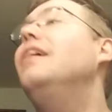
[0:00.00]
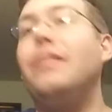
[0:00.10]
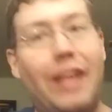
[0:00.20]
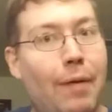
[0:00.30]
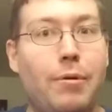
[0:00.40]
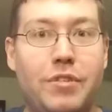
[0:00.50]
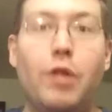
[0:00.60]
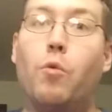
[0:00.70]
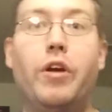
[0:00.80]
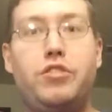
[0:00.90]
Now people are
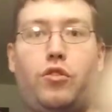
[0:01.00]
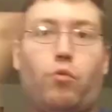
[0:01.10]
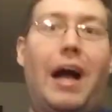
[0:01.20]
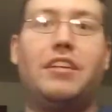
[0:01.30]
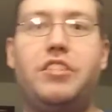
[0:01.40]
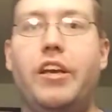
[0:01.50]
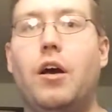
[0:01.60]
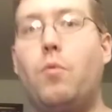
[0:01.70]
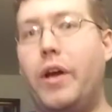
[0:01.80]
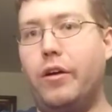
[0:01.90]
saying, where's
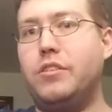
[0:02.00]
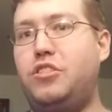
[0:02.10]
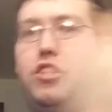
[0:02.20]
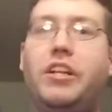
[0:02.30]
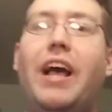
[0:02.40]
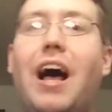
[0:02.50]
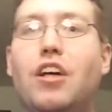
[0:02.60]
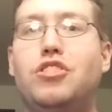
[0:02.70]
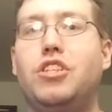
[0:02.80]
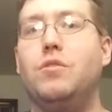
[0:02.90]
Thrasia? Where's
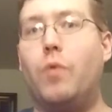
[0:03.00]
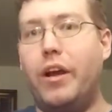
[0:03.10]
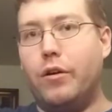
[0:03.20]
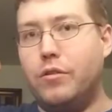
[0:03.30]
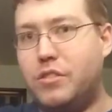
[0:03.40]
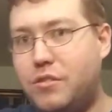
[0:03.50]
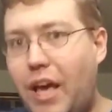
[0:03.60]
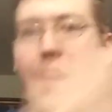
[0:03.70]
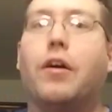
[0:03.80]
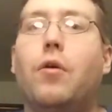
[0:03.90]
Genealogy? Where's
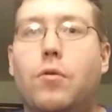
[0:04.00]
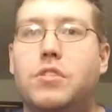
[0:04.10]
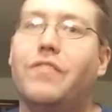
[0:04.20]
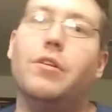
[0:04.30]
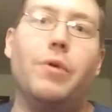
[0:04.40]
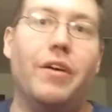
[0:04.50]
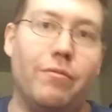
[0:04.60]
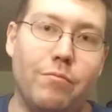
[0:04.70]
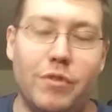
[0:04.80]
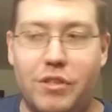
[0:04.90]
Echoes? Even though
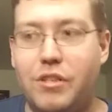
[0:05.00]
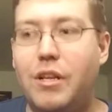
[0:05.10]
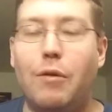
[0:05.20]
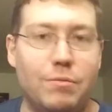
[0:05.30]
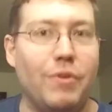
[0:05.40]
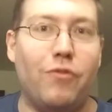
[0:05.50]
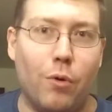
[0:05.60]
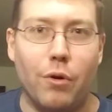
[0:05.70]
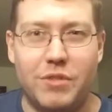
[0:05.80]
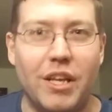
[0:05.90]
that was
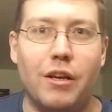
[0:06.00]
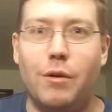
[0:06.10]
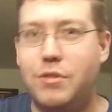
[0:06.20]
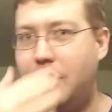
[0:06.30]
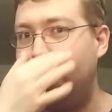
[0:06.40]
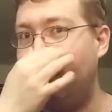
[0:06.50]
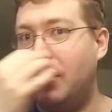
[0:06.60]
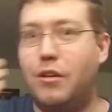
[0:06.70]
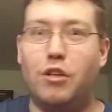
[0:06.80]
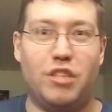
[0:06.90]
before Celico's announced. But
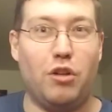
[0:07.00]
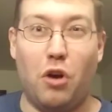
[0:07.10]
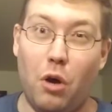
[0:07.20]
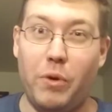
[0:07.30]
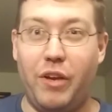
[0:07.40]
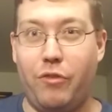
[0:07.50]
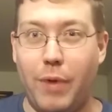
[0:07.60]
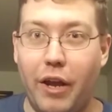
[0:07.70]
they're like, is that all we get from